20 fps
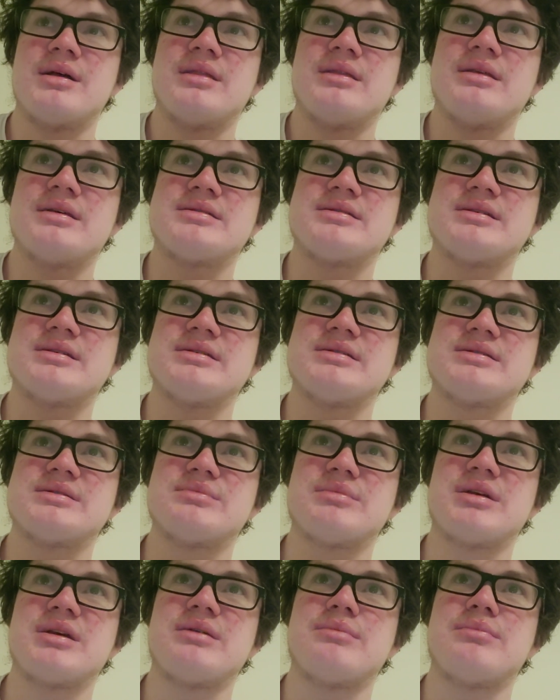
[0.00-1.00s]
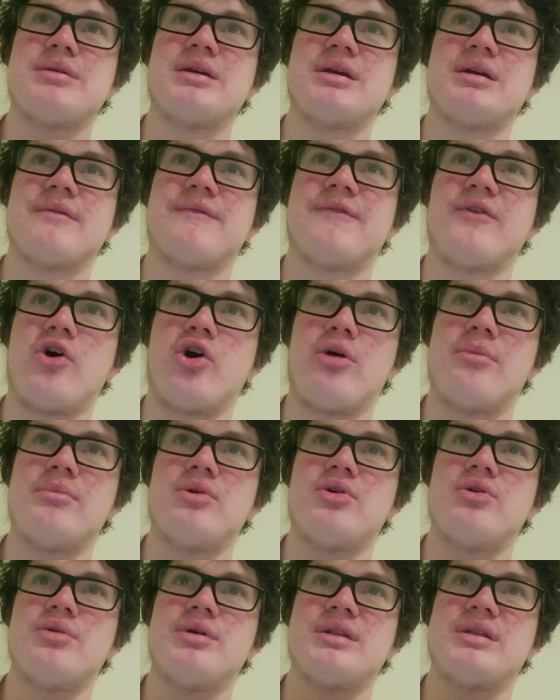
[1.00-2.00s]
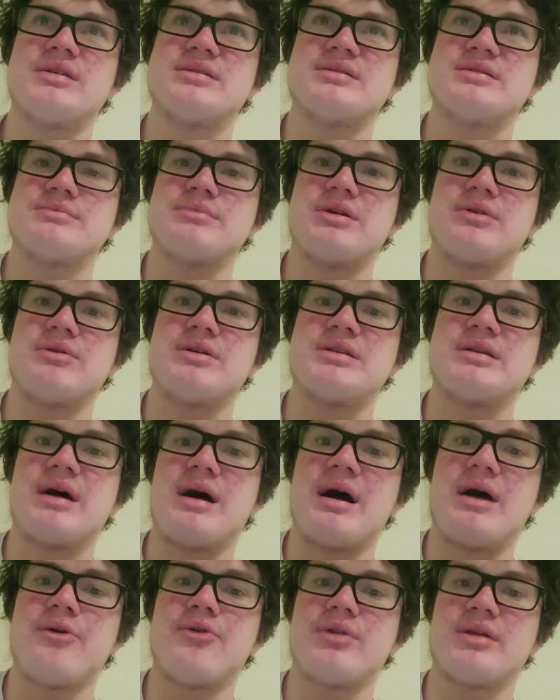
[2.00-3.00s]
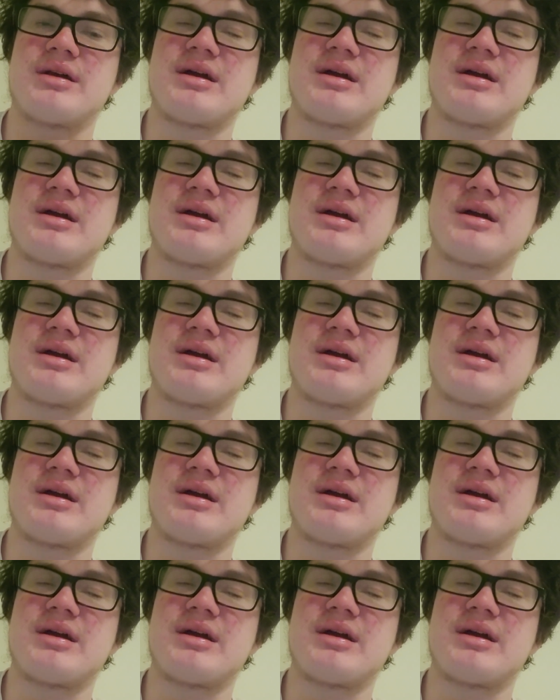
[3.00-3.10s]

this is me being a farmer, and this is me retired.